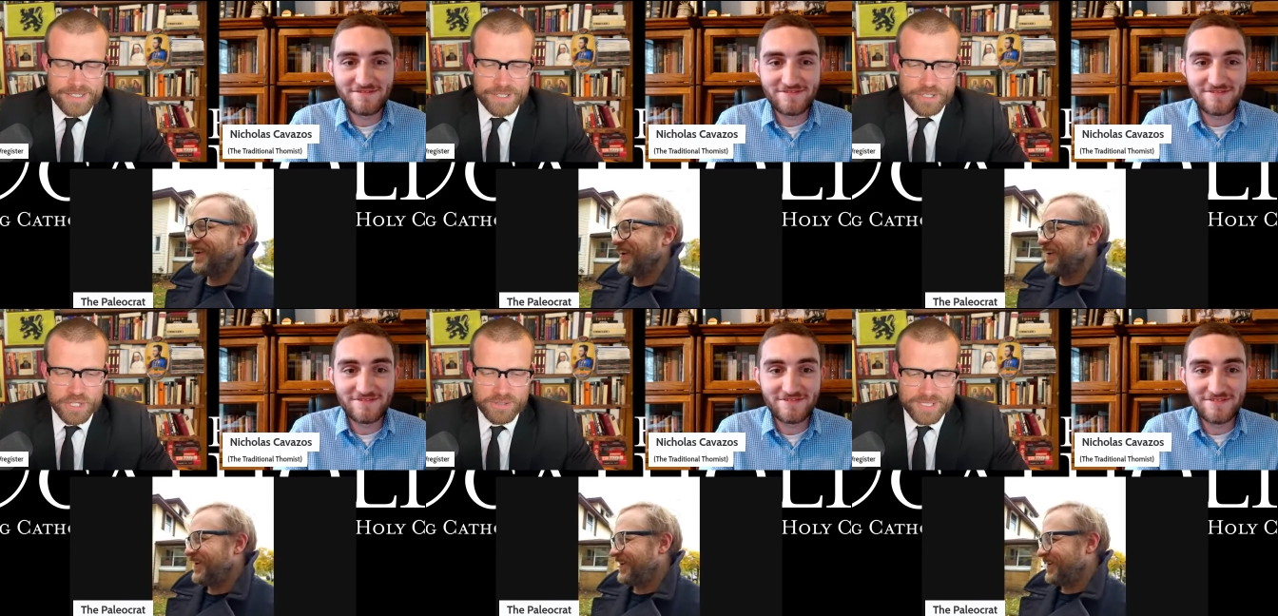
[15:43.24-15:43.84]
Speaker 1: the
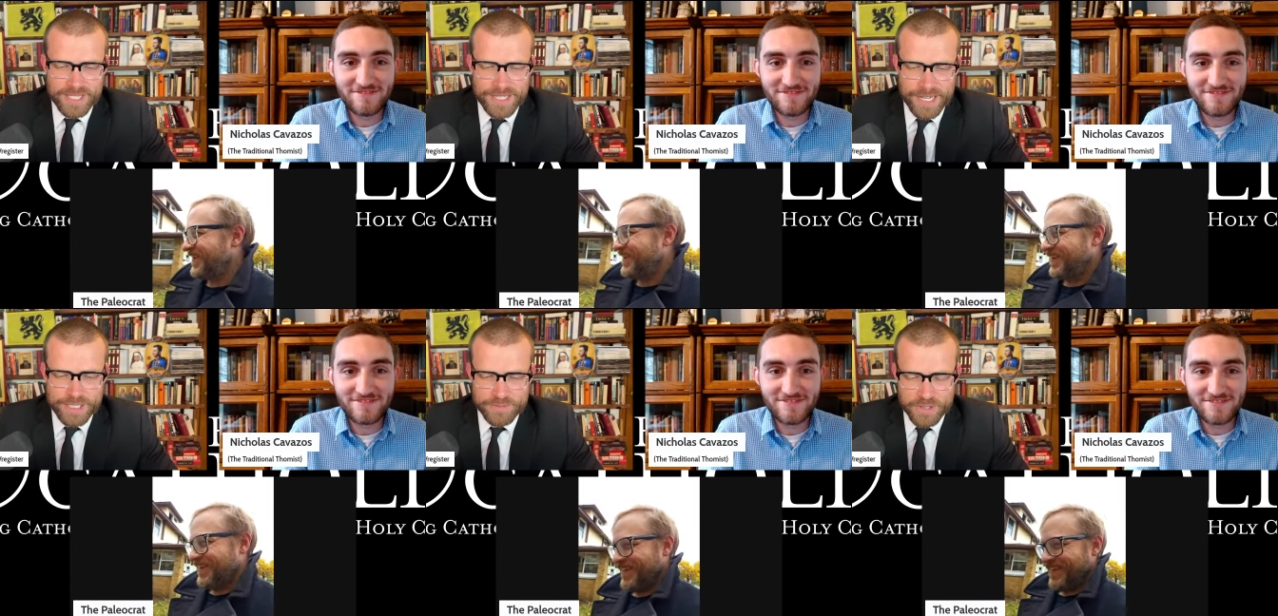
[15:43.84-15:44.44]
juicy,
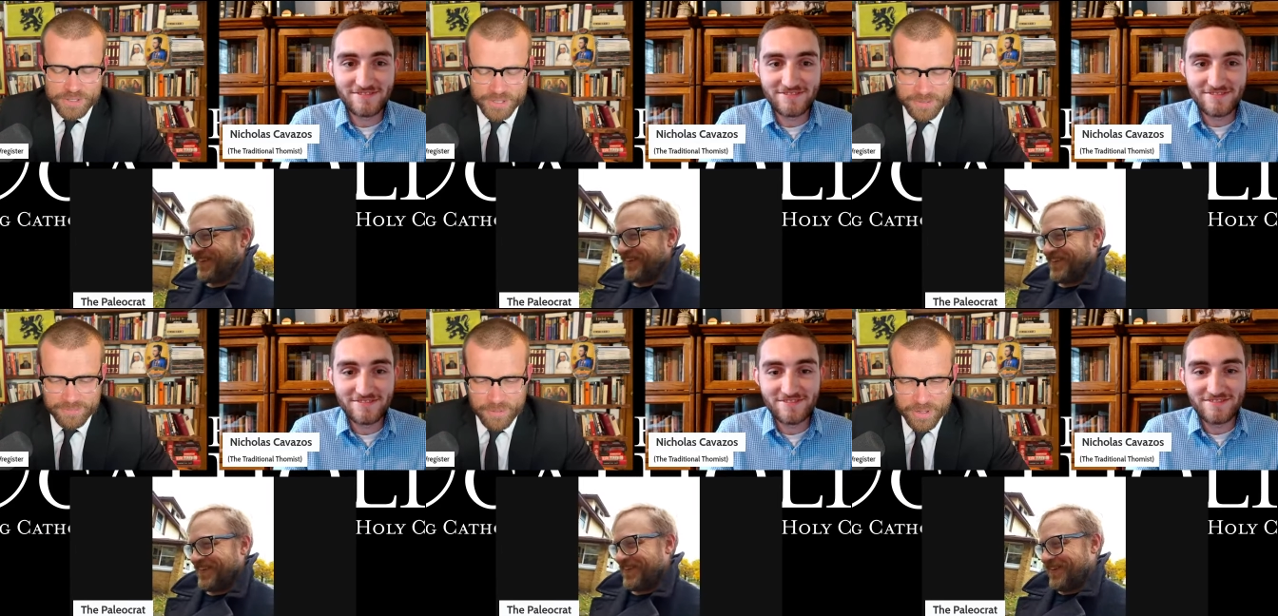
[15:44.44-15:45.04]

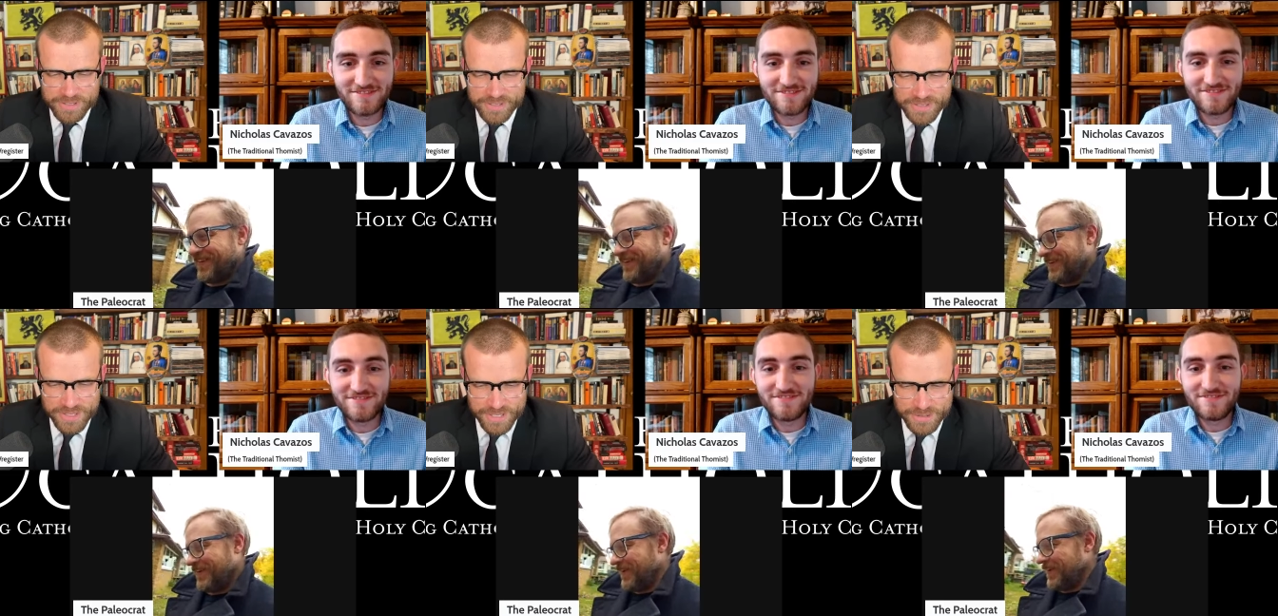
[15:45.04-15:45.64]
controversial portions
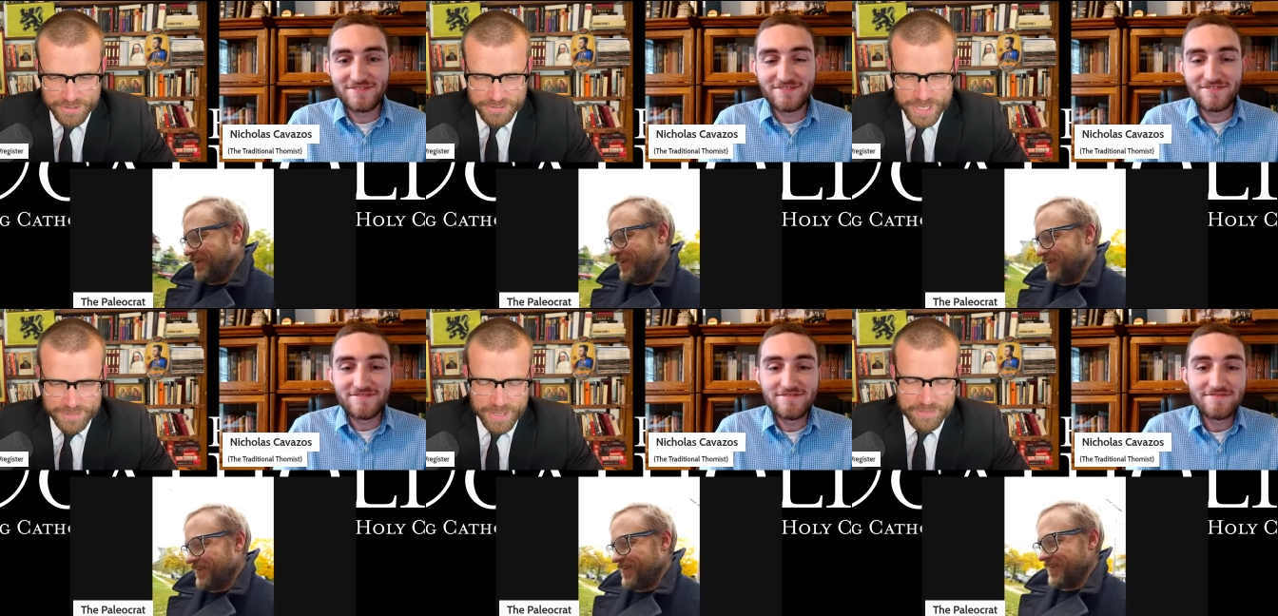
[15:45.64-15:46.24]
of this whole
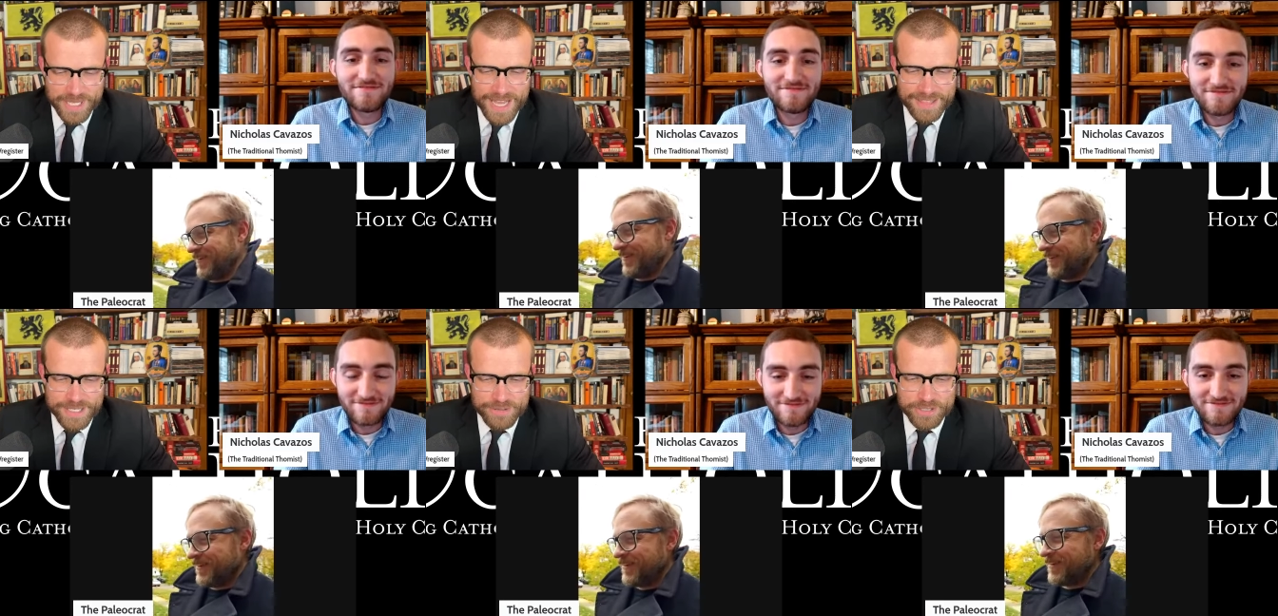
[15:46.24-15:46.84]
stream. So I'm glad
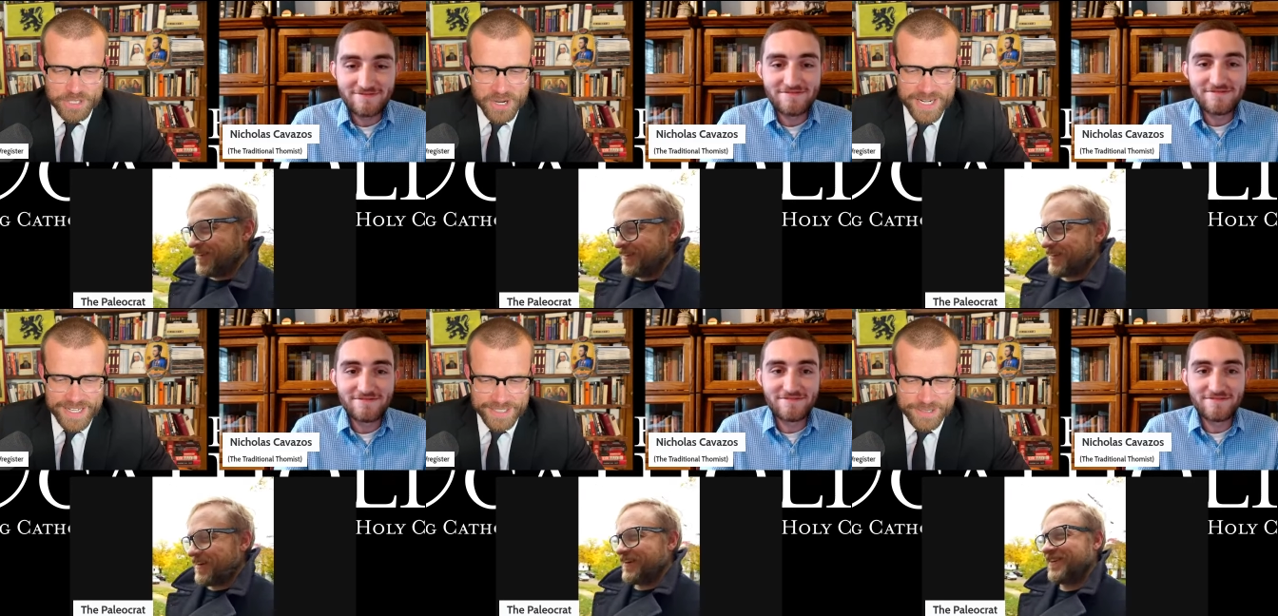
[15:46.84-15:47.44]
that you joined
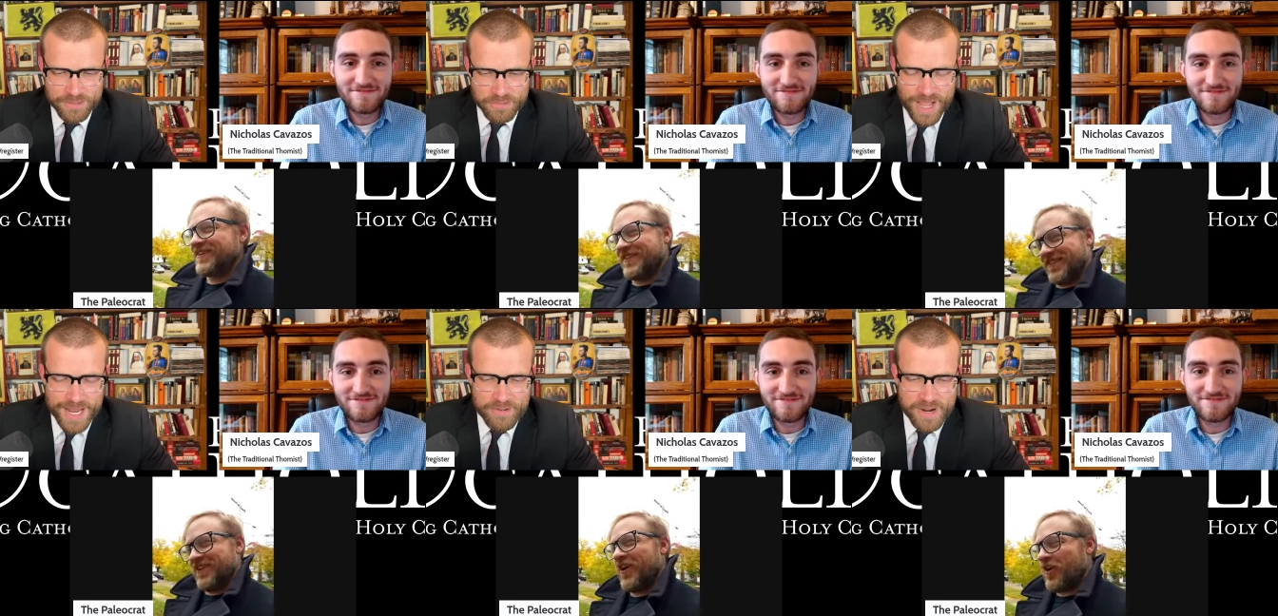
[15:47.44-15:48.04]
us
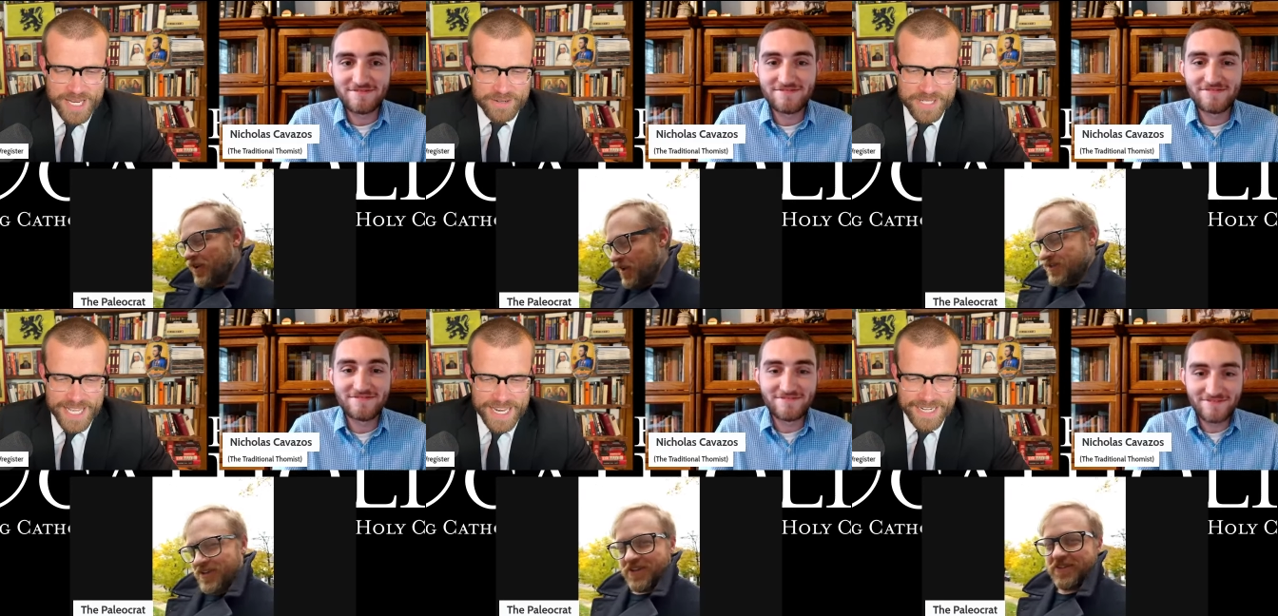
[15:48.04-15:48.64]
right. Oh yeah, it
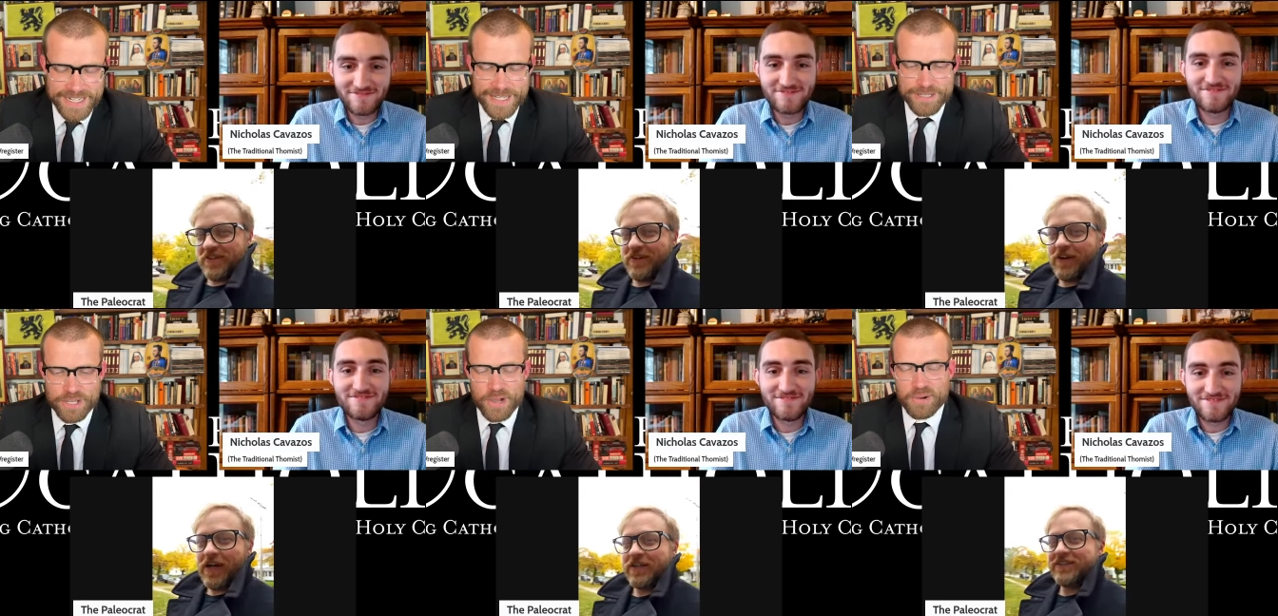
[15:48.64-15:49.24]
is.
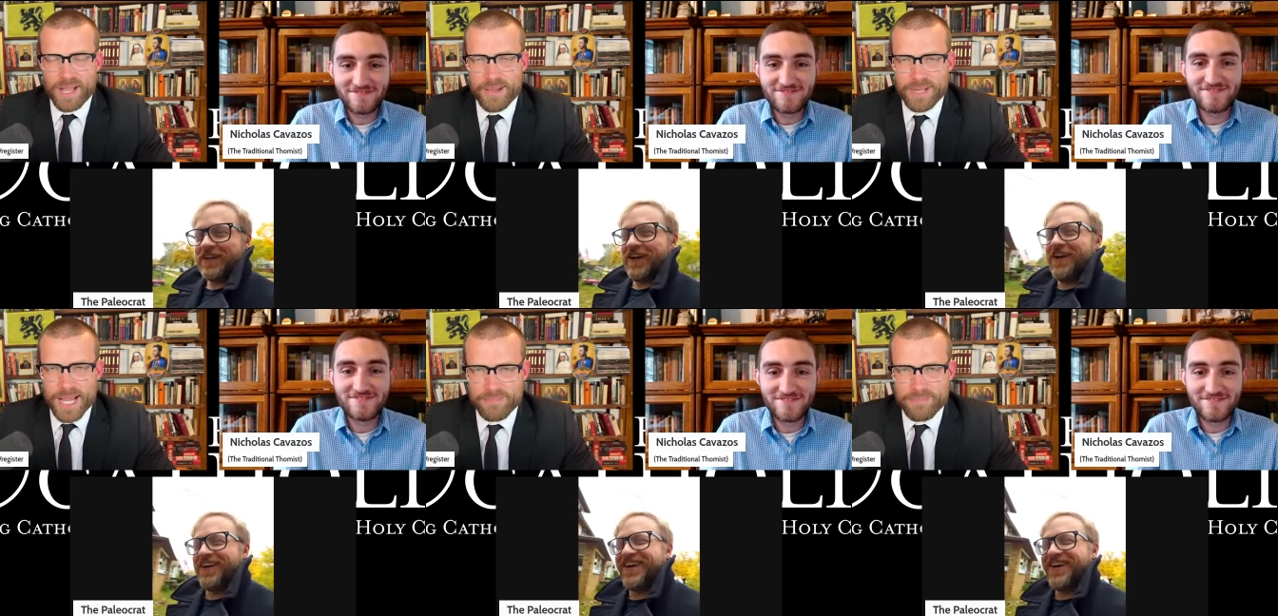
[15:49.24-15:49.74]
So coming up